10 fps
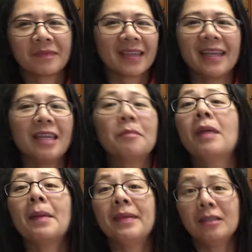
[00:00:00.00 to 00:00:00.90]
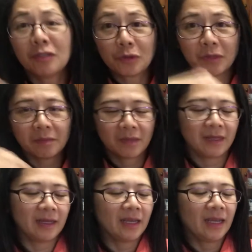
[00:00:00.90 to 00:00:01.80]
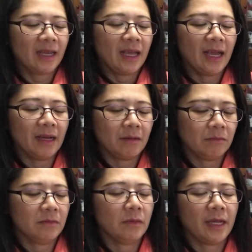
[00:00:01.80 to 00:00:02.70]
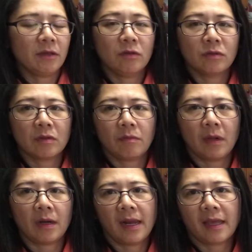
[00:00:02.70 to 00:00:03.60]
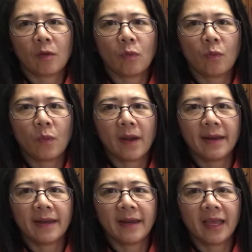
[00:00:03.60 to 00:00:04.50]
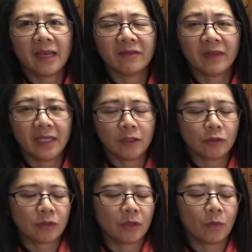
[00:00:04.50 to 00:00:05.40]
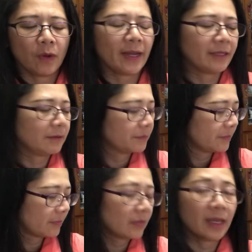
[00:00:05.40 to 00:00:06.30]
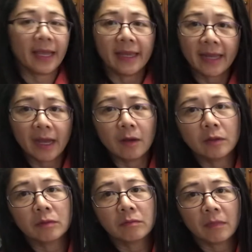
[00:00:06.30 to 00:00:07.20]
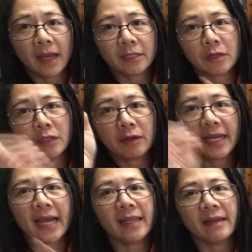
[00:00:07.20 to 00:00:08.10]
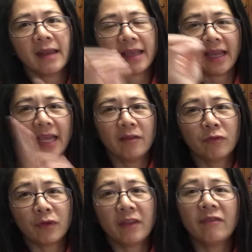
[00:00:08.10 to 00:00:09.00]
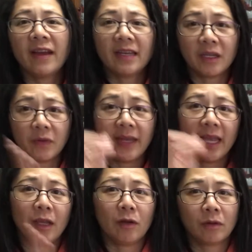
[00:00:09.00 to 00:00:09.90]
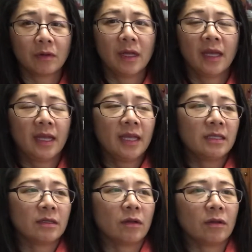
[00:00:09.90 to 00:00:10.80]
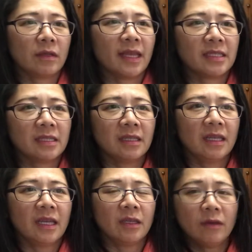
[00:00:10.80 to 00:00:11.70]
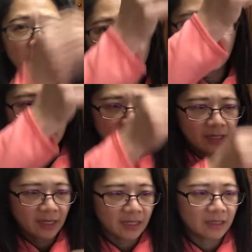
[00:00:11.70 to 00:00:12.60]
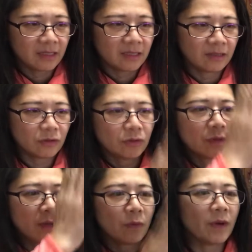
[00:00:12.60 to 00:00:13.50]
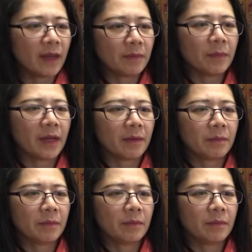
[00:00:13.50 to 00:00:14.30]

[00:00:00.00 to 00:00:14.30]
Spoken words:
Any piping strip. I use like a 1.5 inch wide, and I tried to cut it like a 45-degree angle. So you can get the straight one, but